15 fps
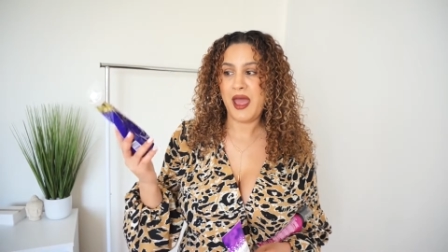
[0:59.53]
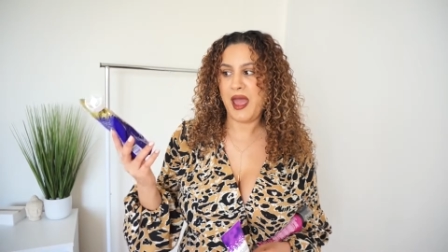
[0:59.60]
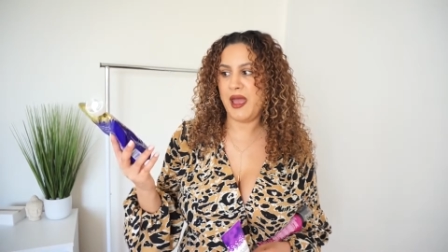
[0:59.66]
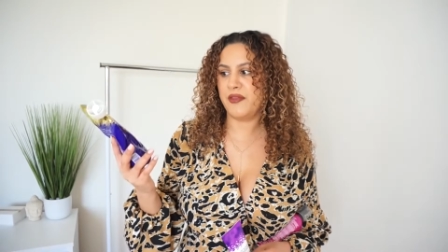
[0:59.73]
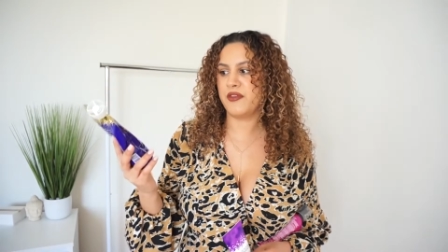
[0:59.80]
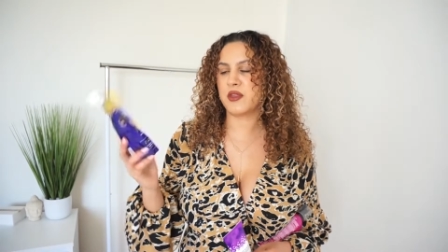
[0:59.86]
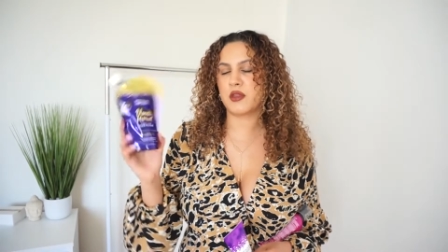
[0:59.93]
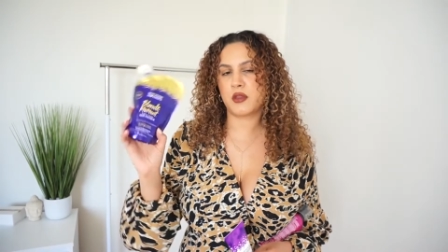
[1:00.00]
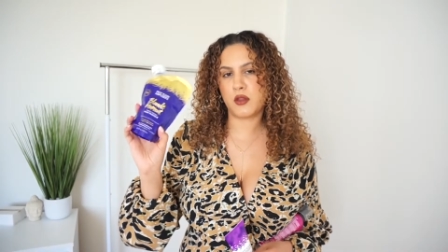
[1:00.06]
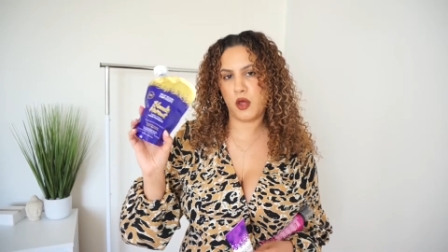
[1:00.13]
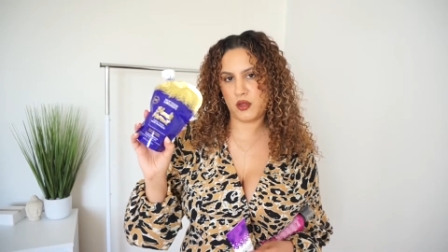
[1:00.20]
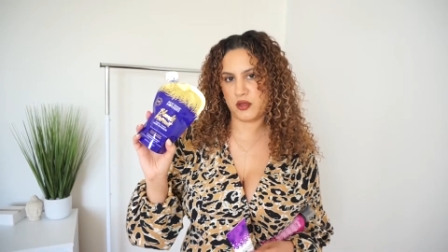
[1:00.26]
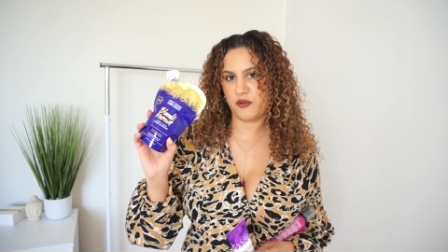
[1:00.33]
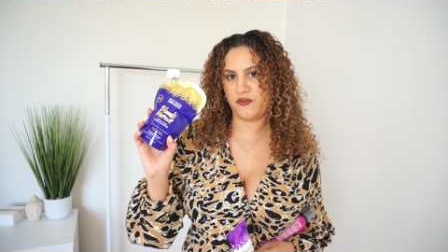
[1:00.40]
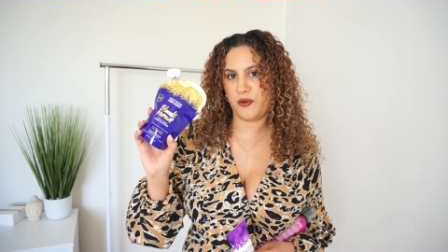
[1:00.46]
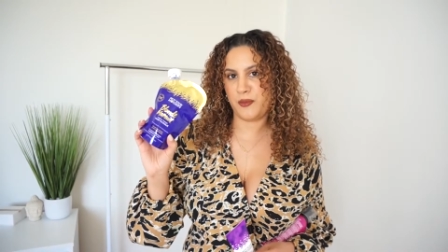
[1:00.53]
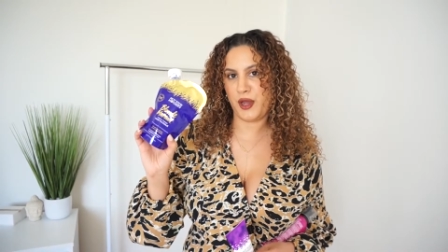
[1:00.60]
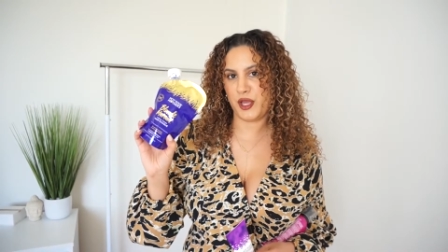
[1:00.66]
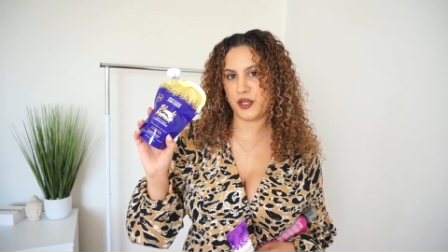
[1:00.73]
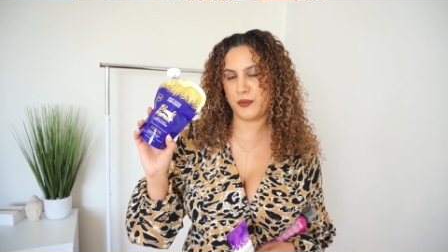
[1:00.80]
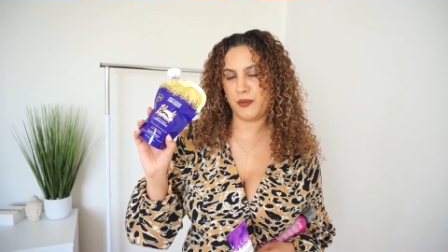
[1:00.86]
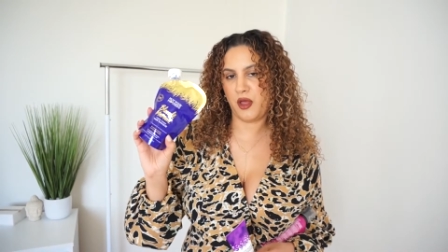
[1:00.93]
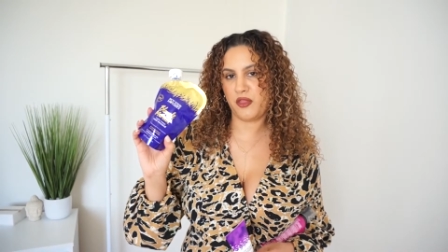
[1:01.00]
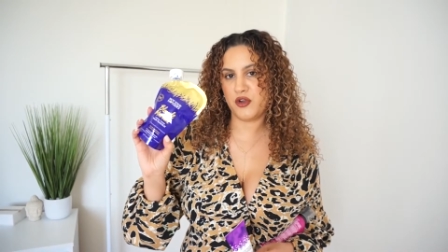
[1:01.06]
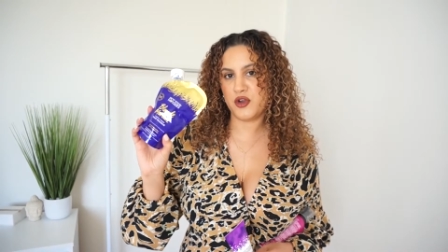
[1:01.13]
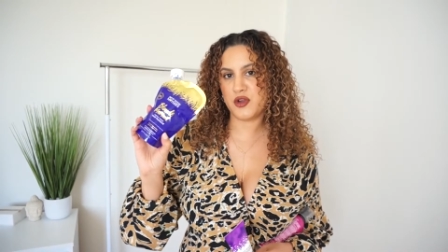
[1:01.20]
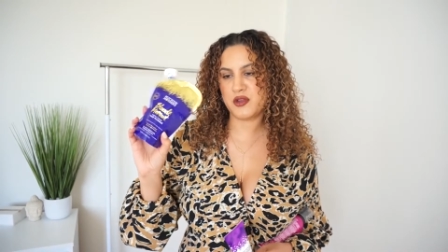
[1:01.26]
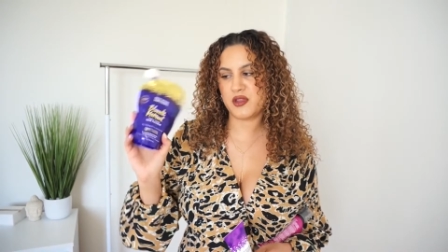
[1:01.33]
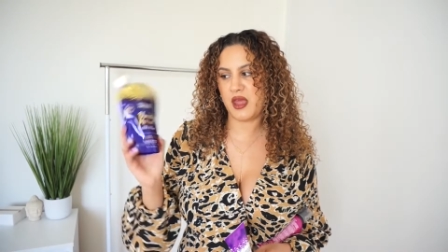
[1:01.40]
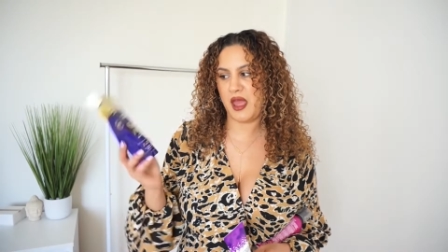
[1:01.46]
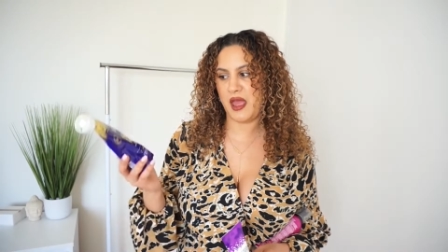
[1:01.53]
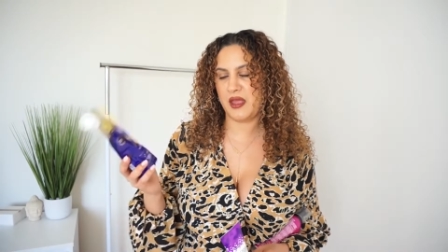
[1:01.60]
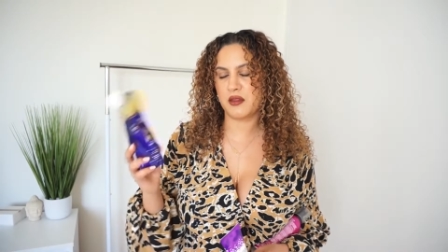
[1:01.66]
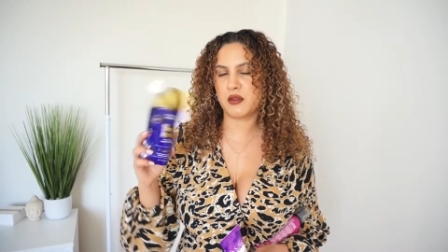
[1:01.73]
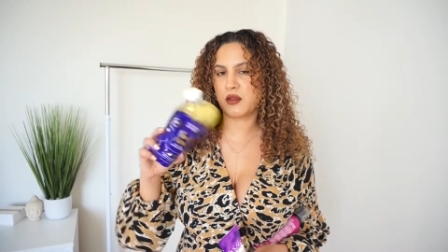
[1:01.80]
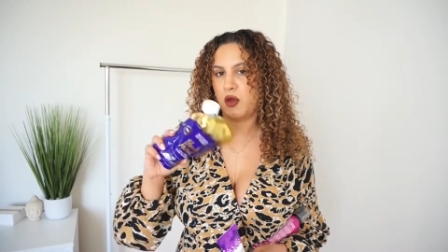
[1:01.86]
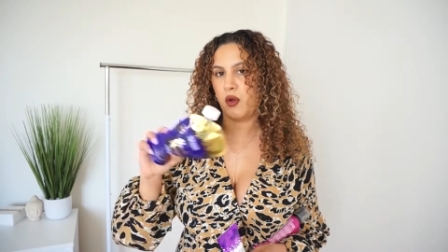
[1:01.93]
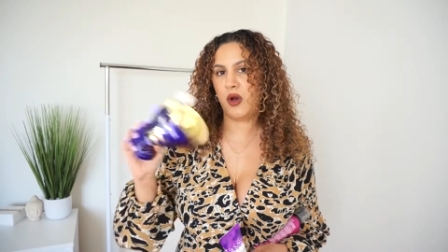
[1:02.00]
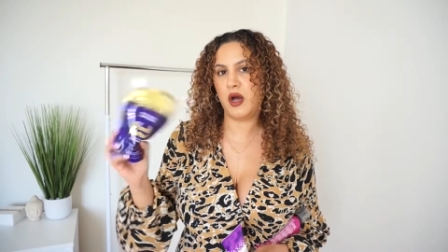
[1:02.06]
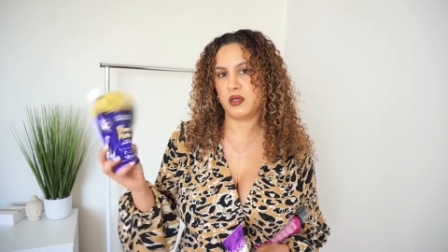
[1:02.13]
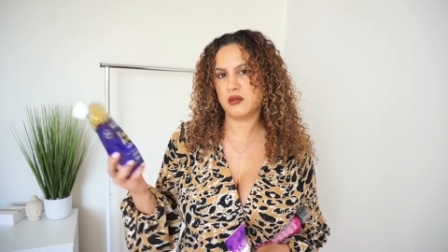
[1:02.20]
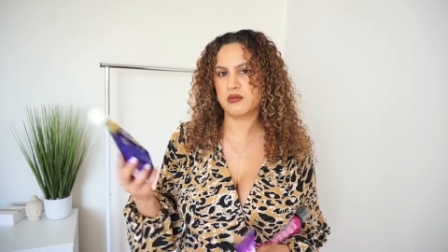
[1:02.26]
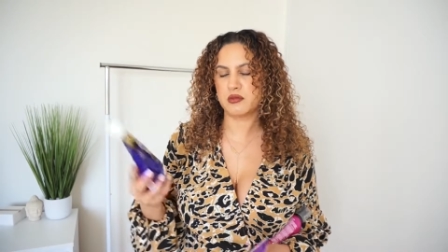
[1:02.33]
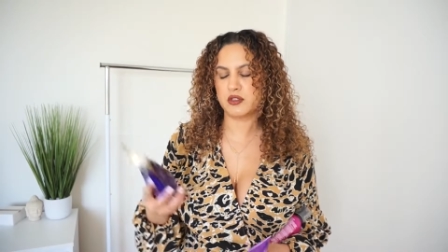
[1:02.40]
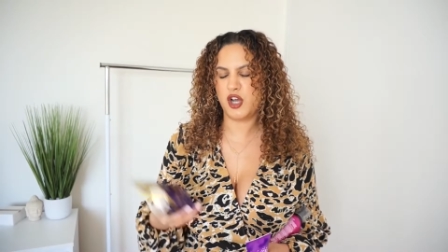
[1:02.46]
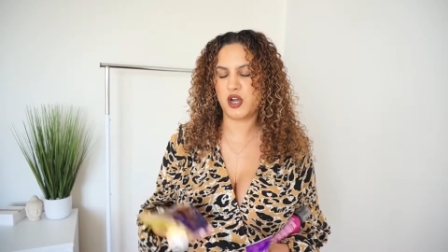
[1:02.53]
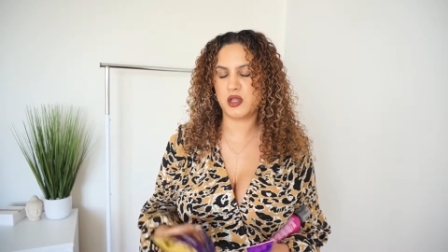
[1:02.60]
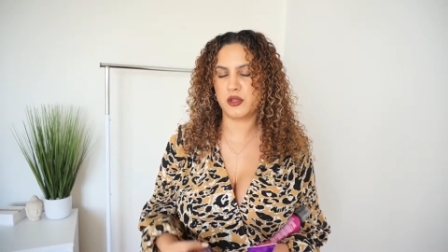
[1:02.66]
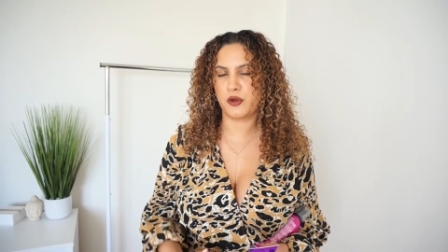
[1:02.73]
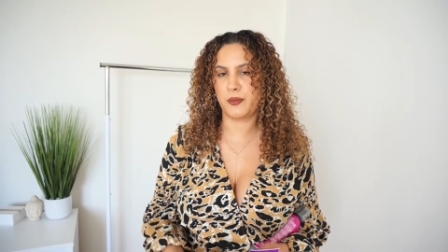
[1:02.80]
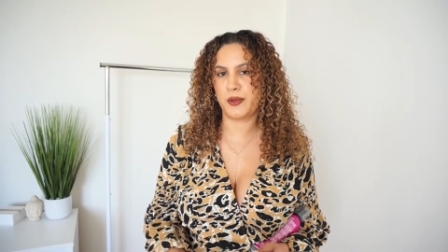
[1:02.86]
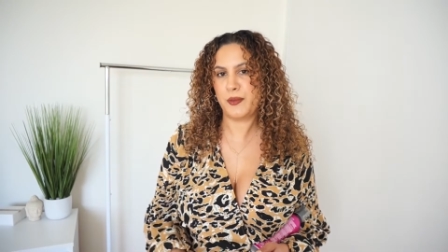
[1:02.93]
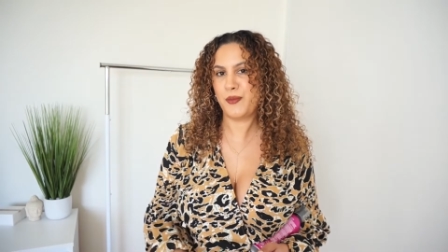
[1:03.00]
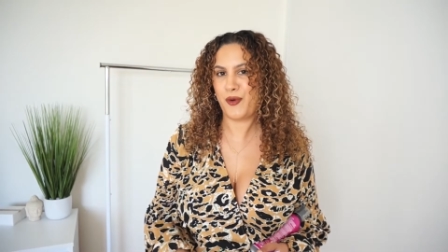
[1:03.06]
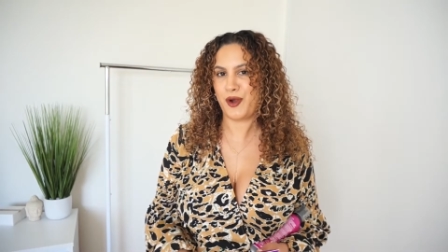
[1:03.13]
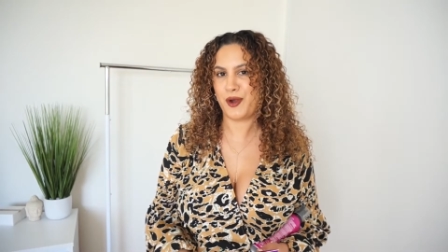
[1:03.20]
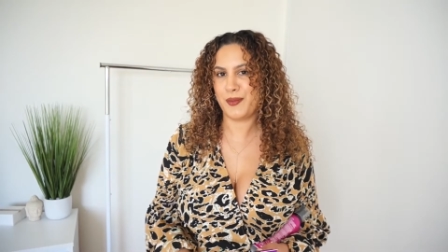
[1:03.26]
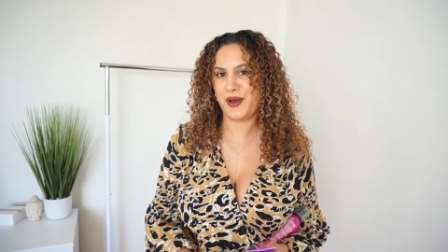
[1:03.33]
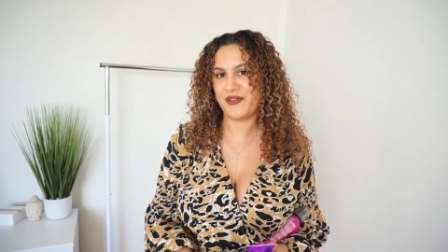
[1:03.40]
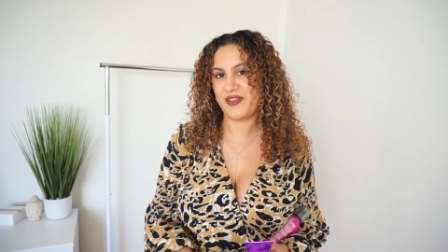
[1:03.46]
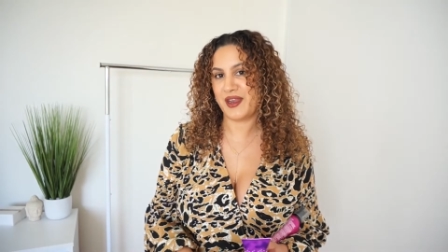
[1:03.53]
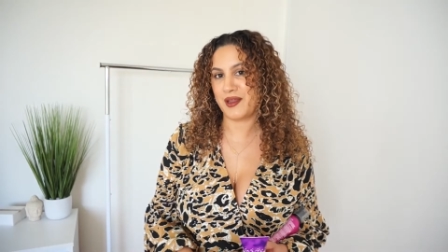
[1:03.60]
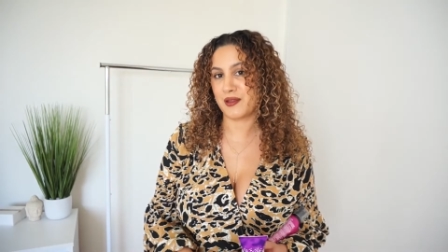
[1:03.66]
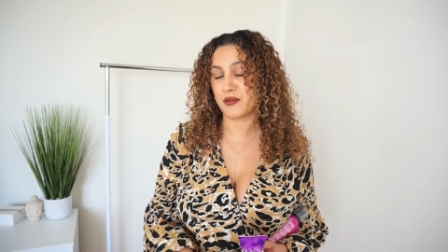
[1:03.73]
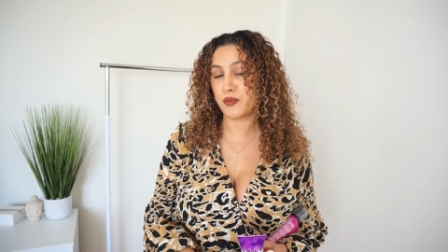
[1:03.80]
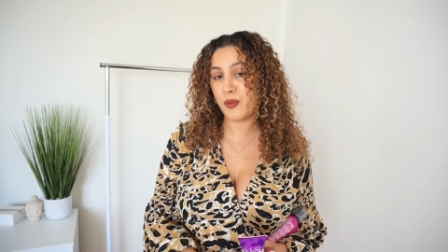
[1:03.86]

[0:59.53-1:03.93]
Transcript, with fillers: and this is also from not your mother's and so i'll talk a little bit more about that as